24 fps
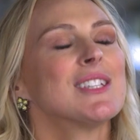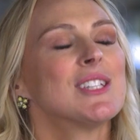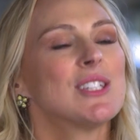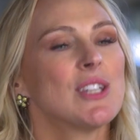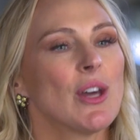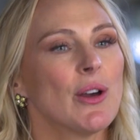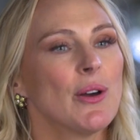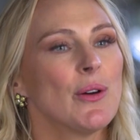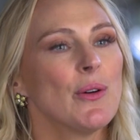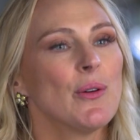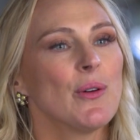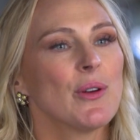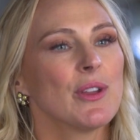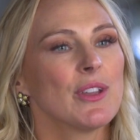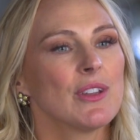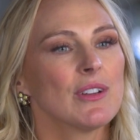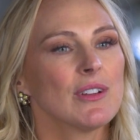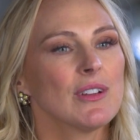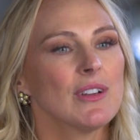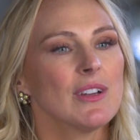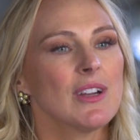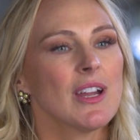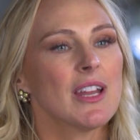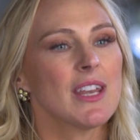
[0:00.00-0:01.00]
So
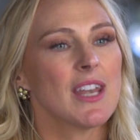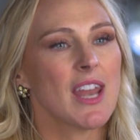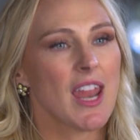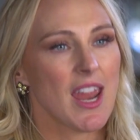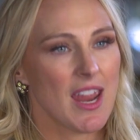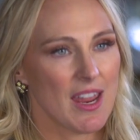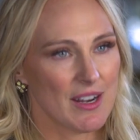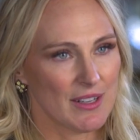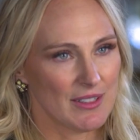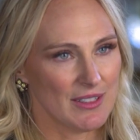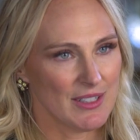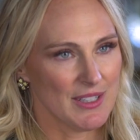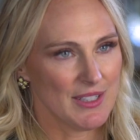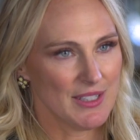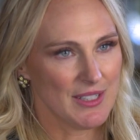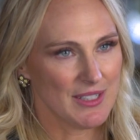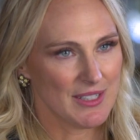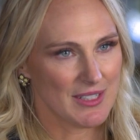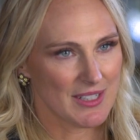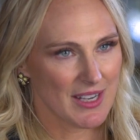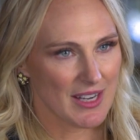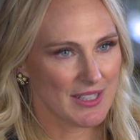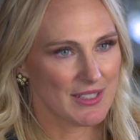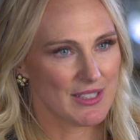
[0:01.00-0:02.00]
you're an
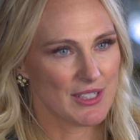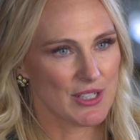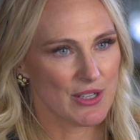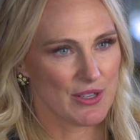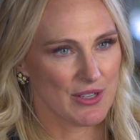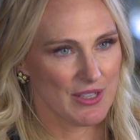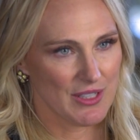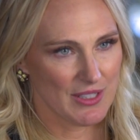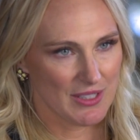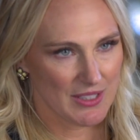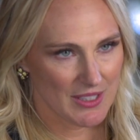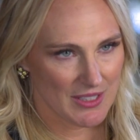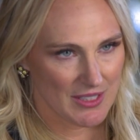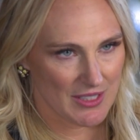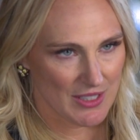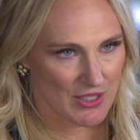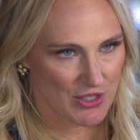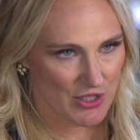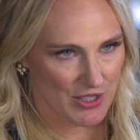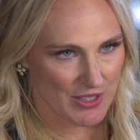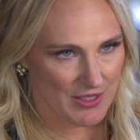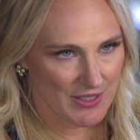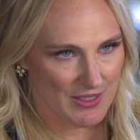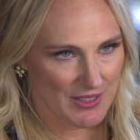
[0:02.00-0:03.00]
analyst at
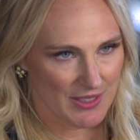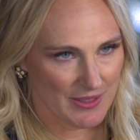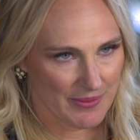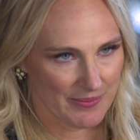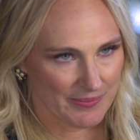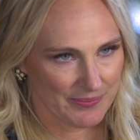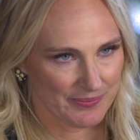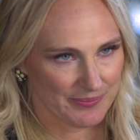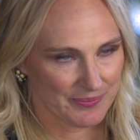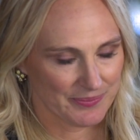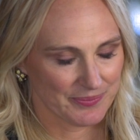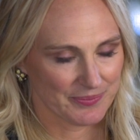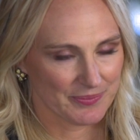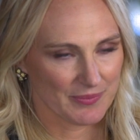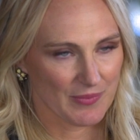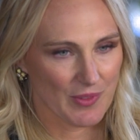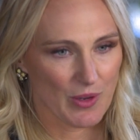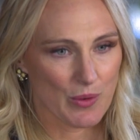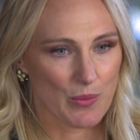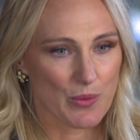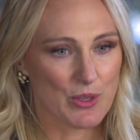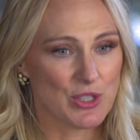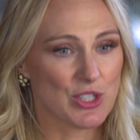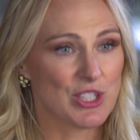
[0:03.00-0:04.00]
SiriusDecisions,
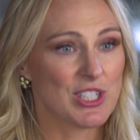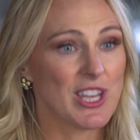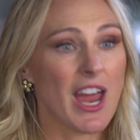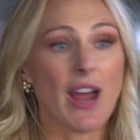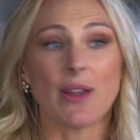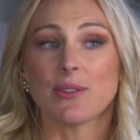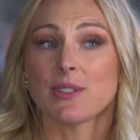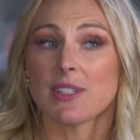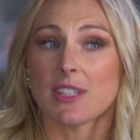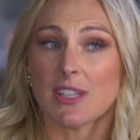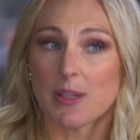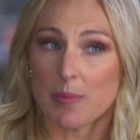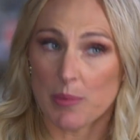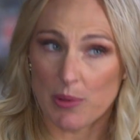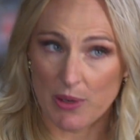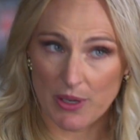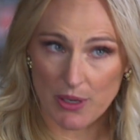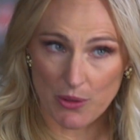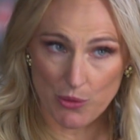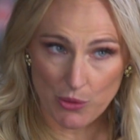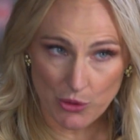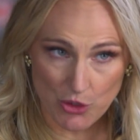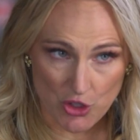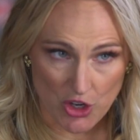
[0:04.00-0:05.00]
which sounds like a
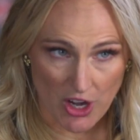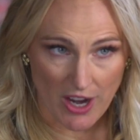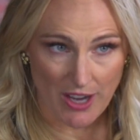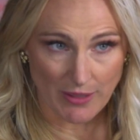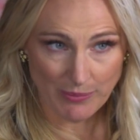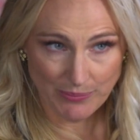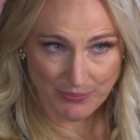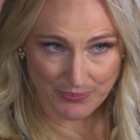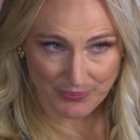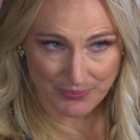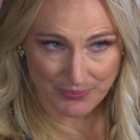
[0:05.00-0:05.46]
pretty cool job.